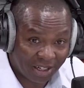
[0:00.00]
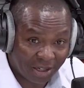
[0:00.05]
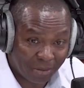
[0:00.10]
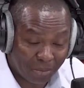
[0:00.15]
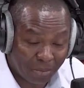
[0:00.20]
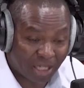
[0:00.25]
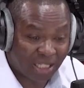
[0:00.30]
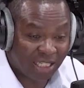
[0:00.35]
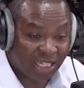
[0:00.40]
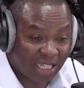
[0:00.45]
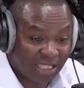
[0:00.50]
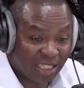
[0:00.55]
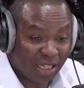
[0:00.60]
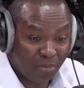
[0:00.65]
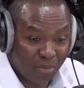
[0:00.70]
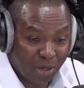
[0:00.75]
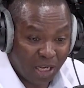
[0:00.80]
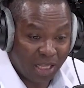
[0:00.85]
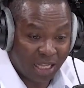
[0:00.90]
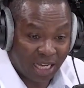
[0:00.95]
But it
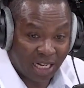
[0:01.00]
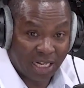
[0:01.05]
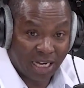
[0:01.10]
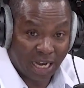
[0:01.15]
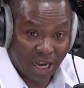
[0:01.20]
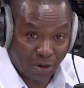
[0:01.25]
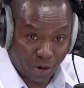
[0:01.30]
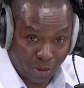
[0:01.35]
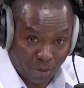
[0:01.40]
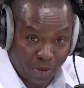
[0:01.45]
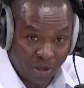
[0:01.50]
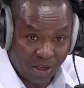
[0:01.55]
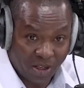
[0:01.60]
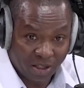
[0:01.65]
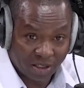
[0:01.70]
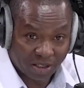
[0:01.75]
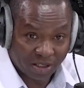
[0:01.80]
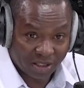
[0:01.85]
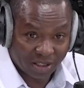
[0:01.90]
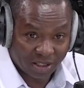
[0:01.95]
doesn't mean that Nairobi
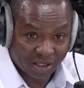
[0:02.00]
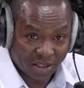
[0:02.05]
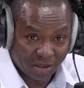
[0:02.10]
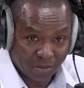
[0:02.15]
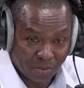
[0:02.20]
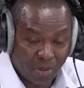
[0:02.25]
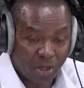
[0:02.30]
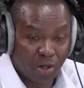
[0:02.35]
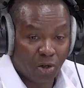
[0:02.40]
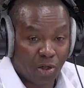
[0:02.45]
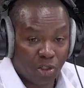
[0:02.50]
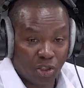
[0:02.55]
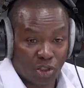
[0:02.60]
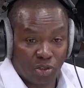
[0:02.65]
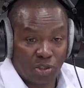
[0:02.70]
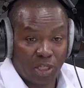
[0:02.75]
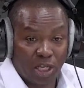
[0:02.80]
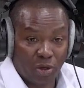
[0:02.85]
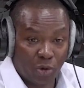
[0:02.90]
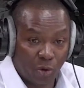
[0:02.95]
belongs
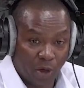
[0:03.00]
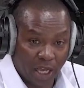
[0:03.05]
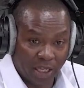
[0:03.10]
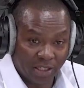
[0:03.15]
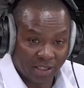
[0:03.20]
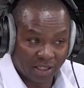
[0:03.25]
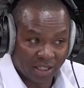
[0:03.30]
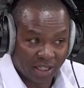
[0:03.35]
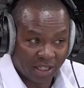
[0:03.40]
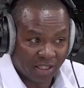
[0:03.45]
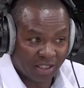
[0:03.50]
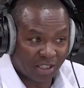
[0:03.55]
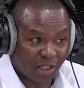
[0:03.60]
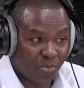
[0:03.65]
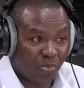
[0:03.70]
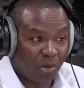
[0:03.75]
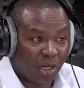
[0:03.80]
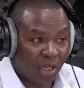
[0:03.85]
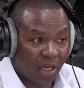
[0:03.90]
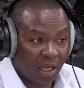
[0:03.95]
to the U.S.
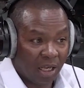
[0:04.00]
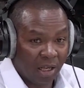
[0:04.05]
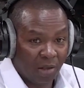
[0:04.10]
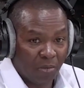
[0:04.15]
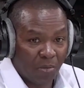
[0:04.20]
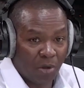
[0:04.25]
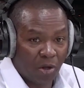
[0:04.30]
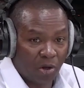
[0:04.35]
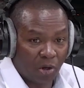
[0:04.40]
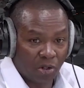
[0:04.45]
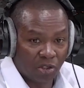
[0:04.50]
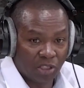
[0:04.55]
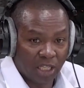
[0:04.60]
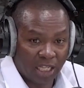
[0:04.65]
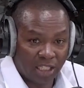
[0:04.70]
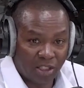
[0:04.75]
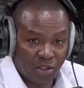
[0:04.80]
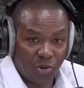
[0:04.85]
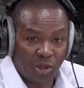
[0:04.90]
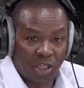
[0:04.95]
simply because there
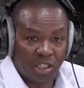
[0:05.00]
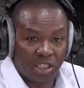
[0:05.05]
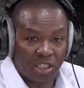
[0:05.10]
is U.S.